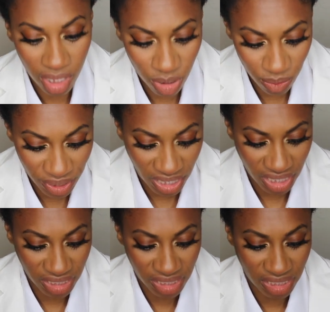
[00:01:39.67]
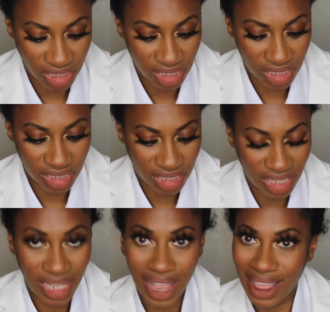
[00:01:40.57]
hoping I can get
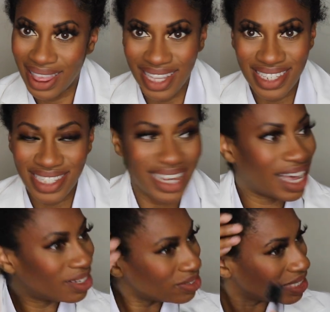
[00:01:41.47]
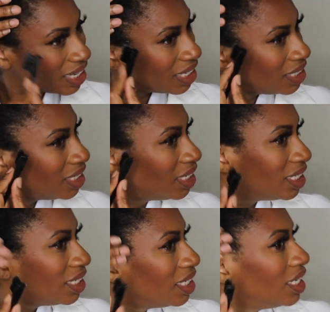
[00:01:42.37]
this style done
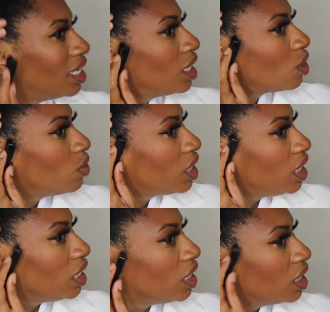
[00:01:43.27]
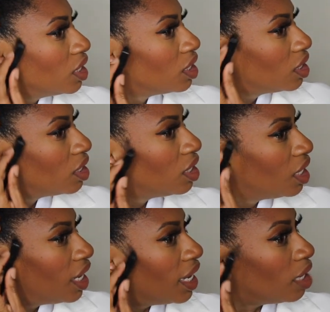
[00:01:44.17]
quickly.
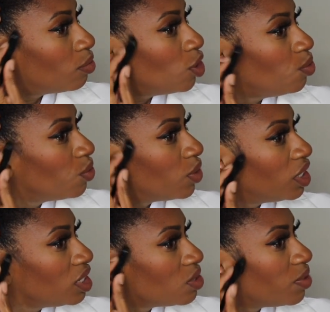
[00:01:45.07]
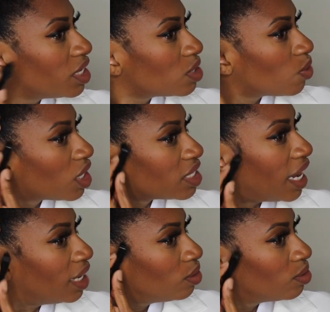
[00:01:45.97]
And I'm hoping one of these wigs works
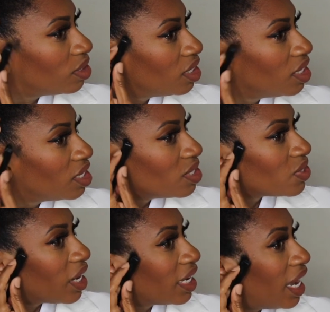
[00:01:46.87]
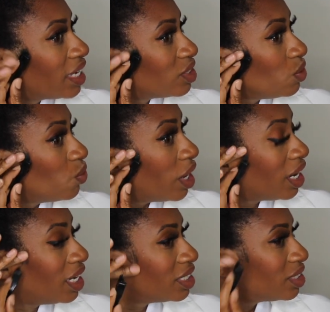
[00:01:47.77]
out so I can actually
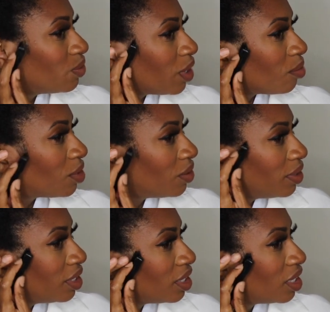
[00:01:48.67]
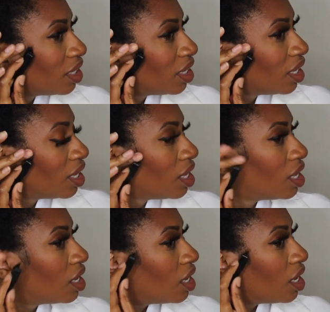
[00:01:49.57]
wear it to where I'm going.
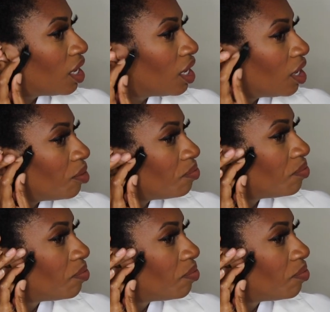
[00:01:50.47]
Um,